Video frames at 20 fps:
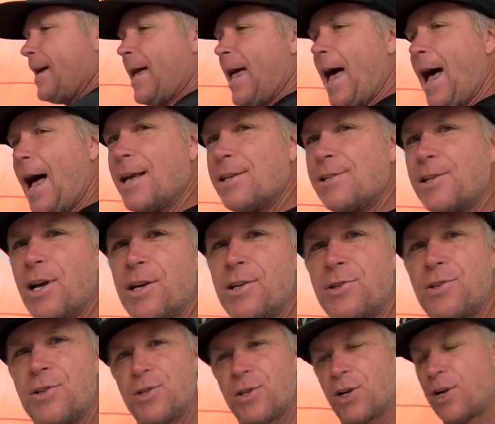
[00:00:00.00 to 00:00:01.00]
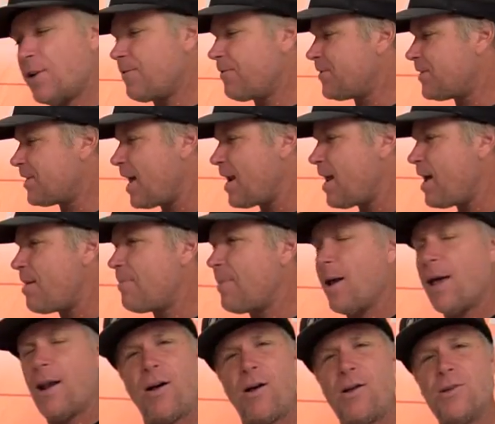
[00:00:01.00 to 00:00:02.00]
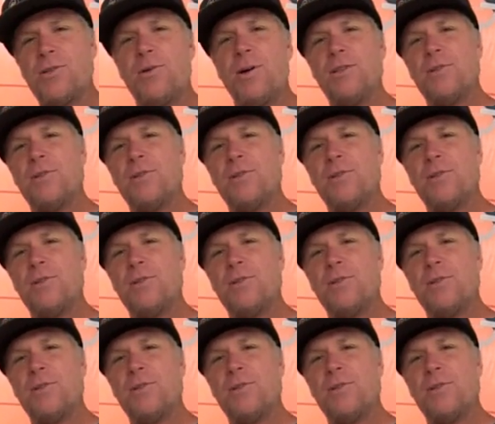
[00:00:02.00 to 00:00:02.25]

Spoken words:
as a surf setup and also